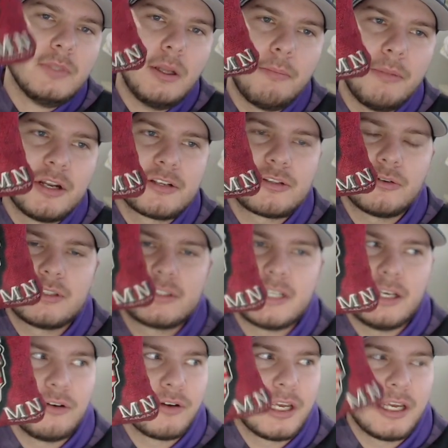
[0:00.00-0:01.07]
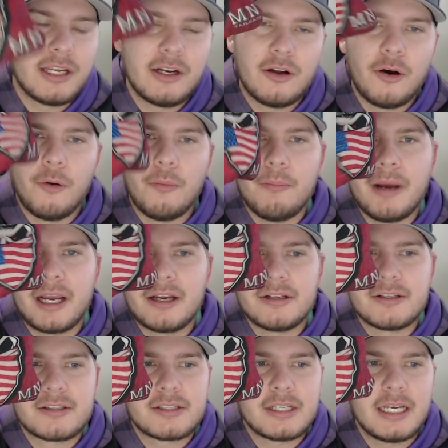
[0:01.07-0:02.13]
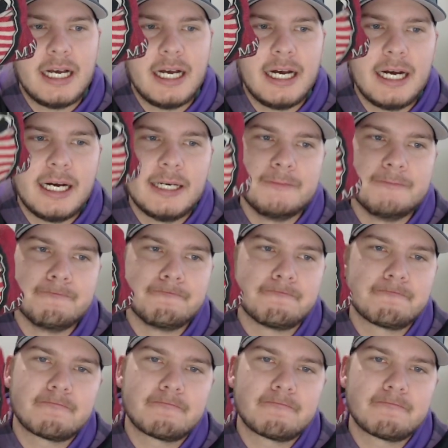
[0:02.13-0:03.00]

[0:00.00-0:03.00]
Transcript: Minnesota Tailgate Omegas. Um,